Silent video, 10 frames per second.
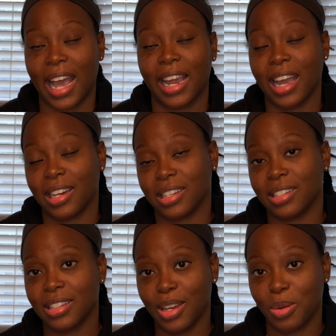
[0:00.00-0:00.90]
kind
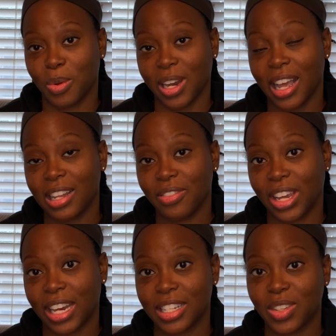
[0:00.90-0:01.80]
of want to
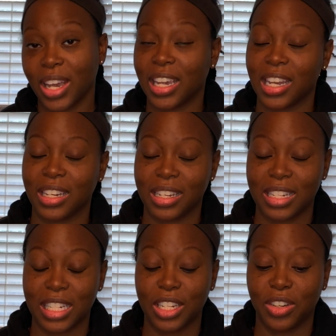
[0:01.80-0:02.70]
elevate it so I can
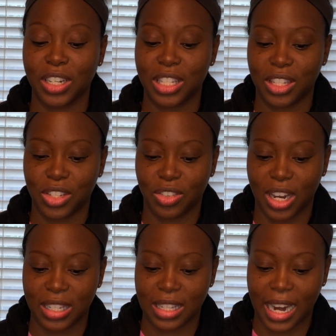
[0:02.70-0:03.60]
decrease the
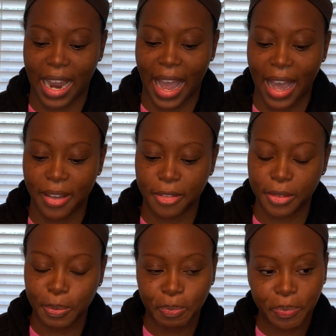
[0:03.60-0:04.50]
stress that I have.
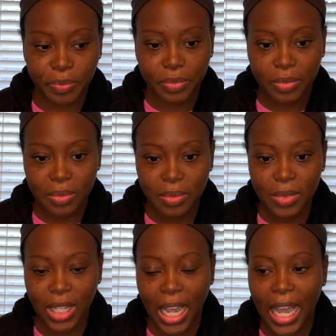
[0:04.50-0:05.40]

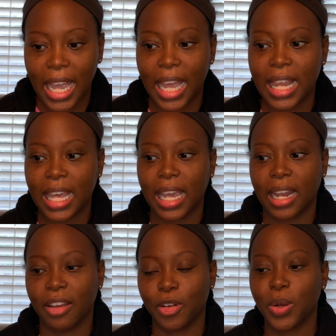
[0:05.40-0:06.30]
And
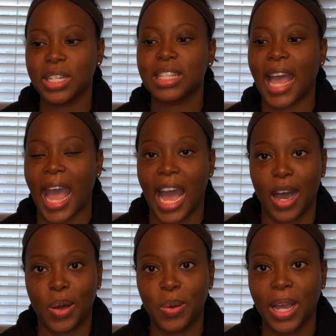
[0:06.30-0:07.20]
then, of course, the
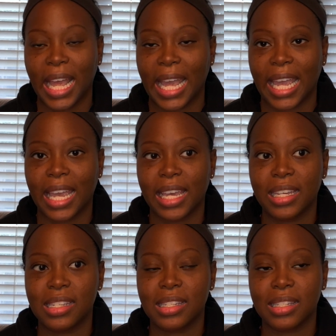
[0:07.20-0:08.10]
how
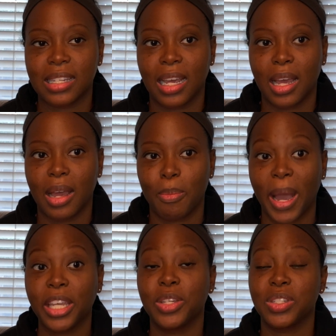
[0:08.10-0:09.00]
is by
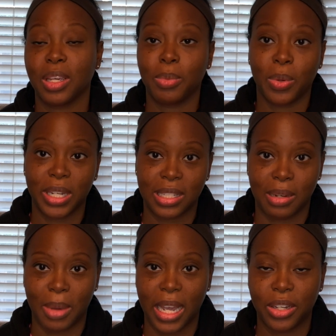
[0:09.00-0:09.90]
using points
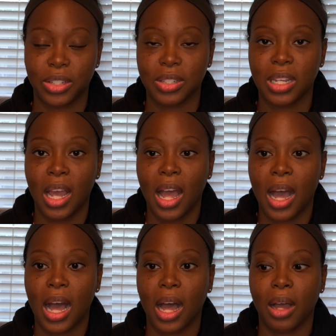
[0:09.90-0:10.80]
and miles.
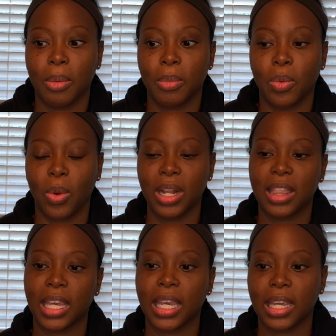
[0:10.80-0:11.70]
One
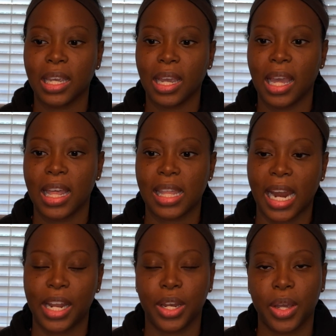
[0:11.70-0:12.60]
thing that
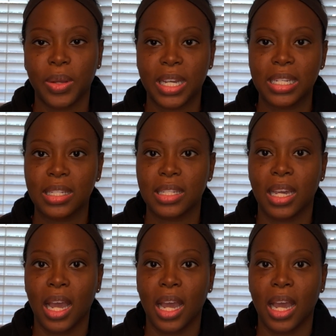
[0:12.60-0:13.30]
I noticed